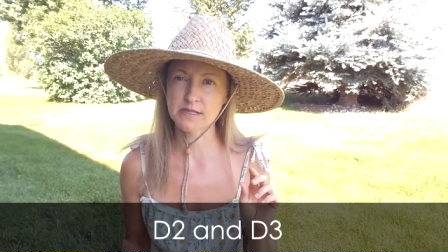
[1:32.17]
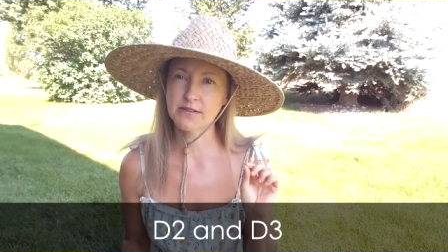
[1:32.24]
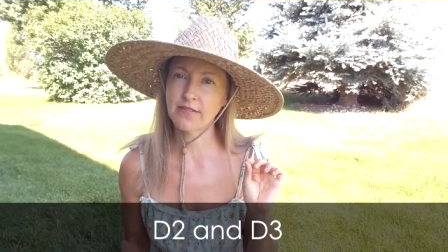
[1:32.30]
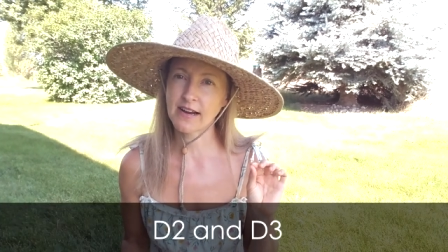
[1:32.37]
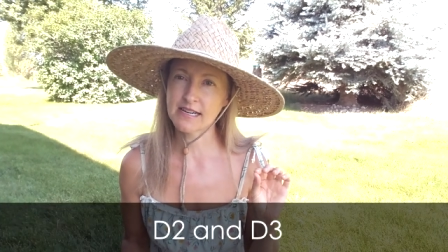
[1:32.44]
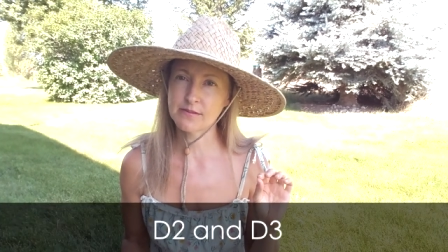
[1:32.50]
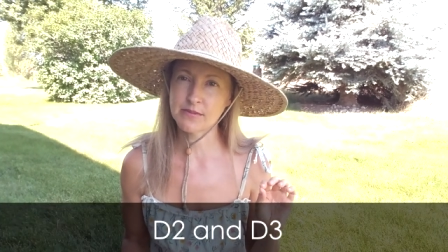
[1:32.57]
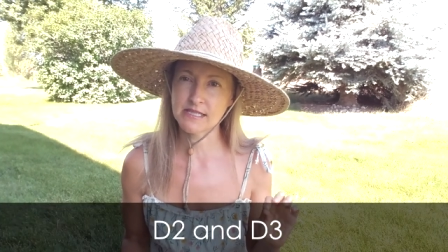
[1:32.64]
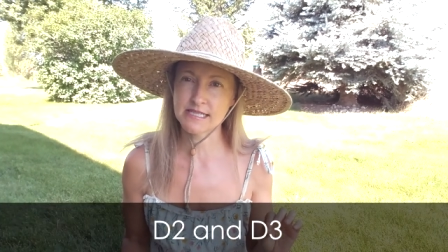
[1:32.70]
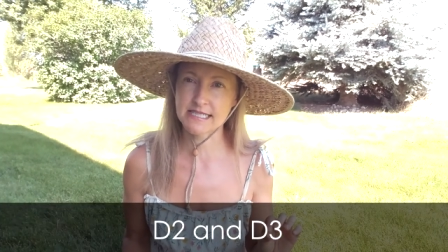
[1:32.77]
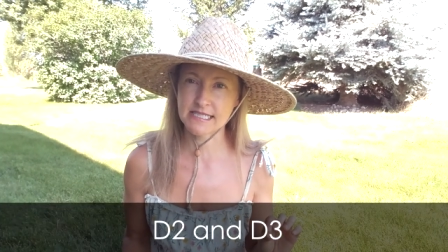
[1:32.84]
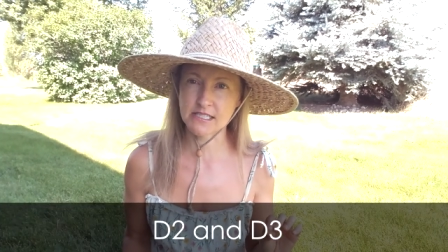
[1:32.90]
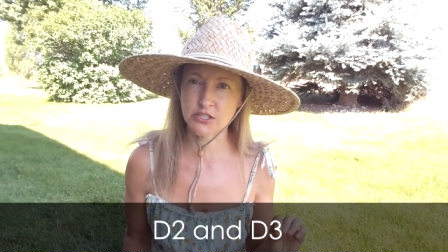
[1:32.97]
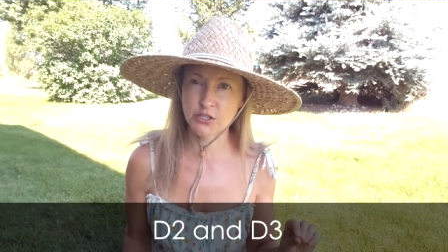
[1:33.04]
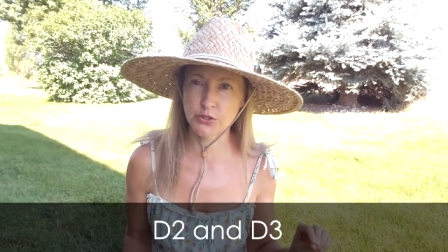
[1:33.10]
vitamin
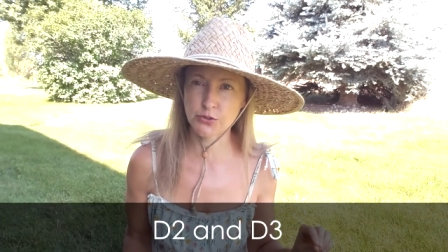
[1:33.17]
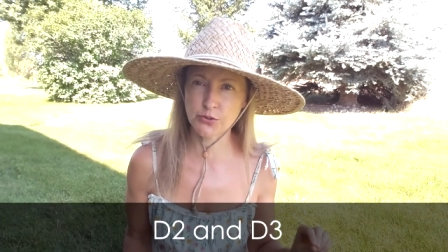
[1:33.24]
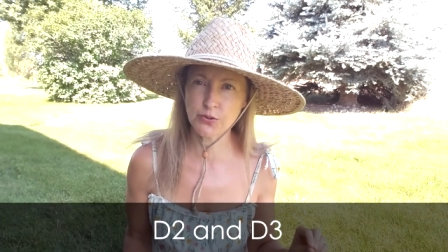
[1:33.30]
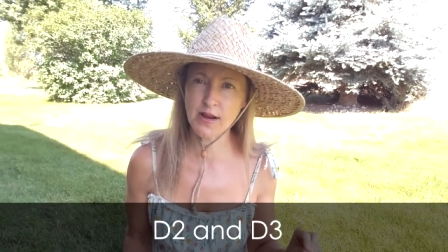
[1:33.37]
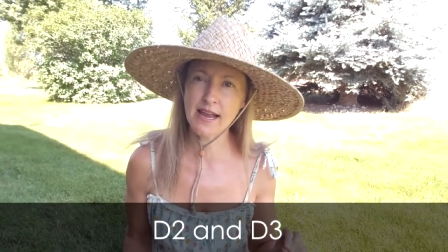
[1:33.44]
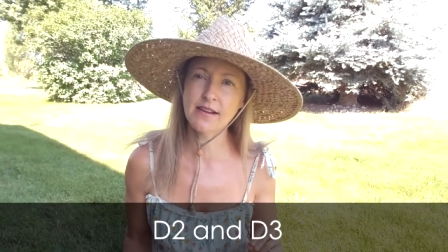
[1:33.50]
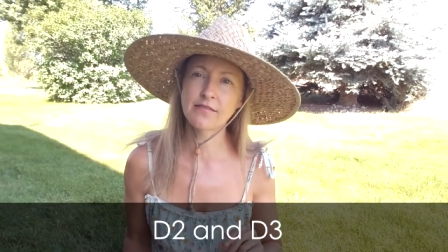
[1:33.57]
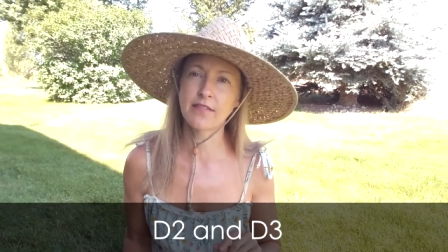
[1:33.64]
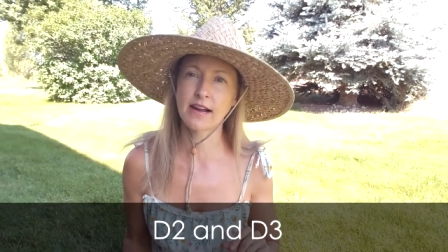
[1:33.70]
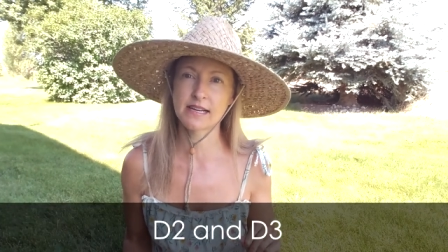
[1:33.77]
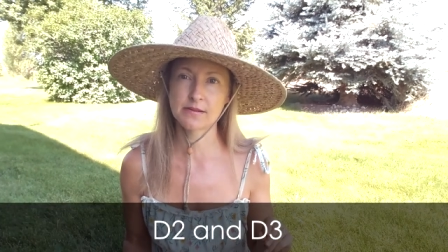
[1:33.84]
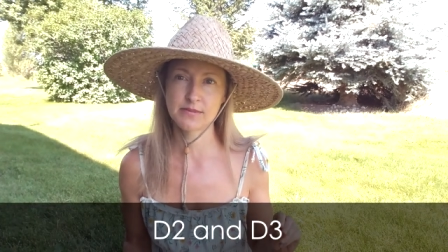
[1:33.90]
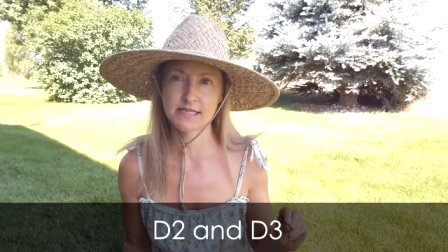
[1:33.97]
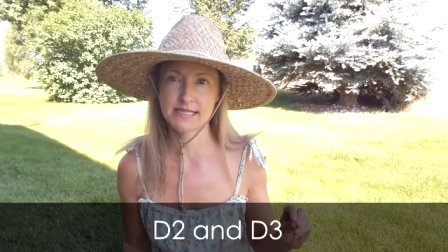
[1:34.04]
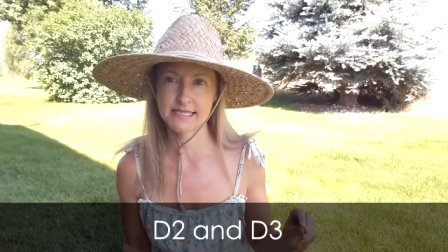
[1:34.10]
D2 and
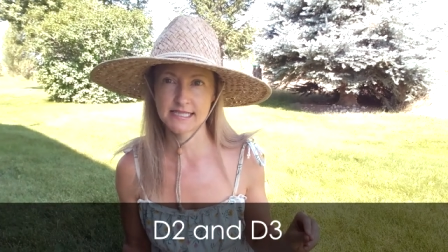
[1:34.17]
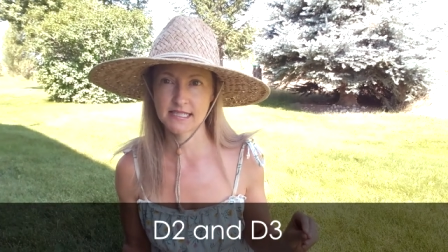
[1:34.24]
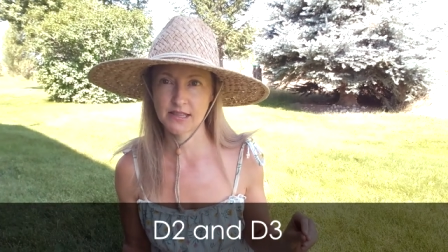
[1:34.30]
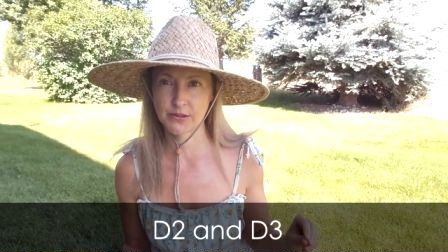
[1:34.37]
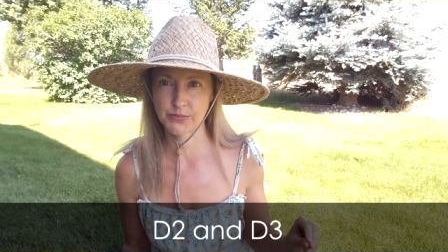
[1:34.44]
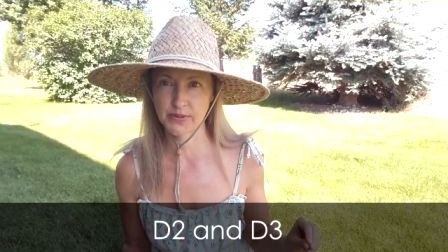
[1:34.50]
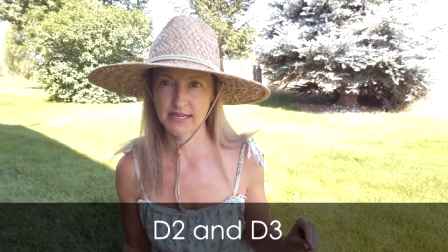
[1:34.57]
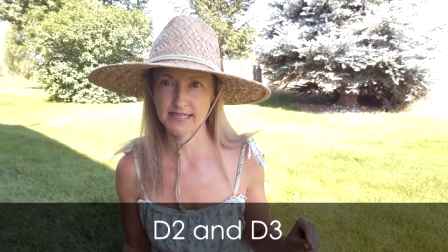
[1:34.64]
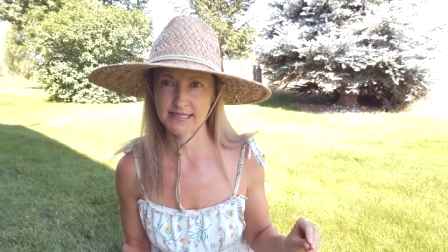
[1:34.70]
vitamin D3.